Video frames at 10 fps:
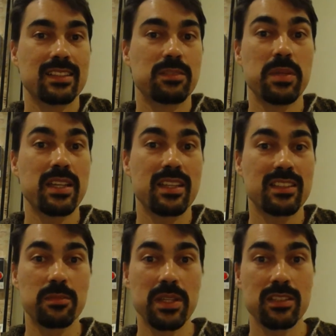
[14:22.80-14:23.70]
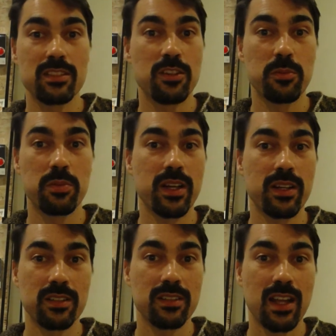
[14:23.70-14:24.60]
me it's a
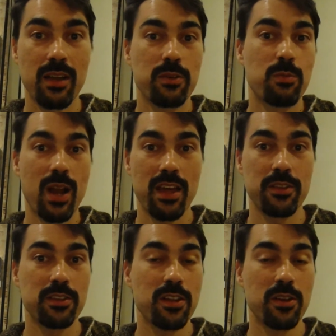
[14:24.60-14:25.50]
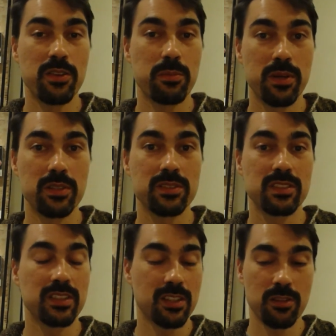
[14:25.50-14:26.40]
no-brainer. I would rather know the person
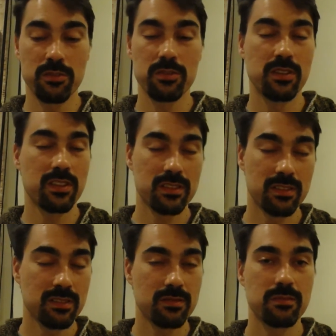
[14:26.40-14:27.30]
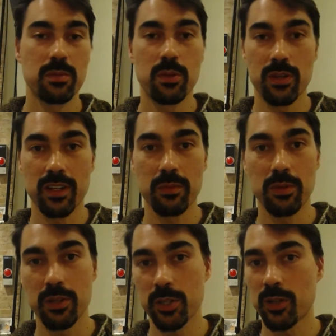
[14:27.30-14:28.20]
than go through this boring
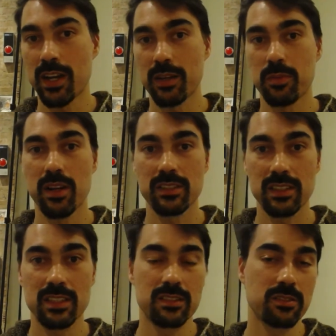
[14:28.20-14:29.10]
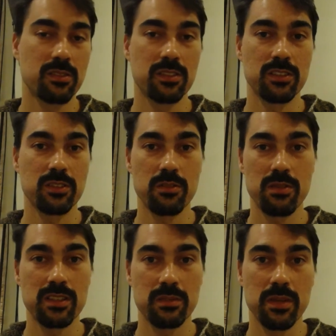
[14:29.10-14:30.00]
bureaucratic process of going through the
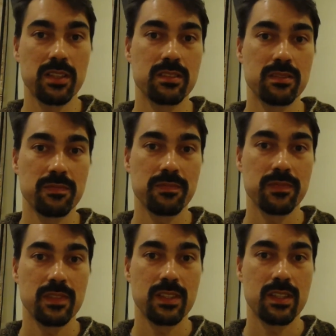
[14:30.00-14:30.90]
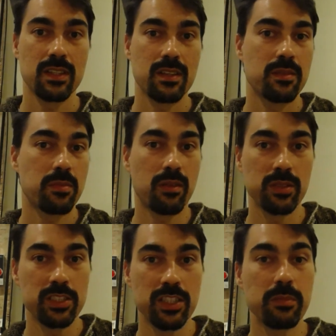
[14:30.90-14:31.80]
resumes.
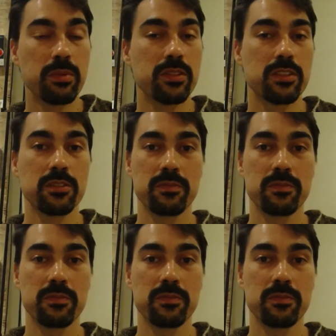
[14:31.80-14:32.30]
Probably cheaper too.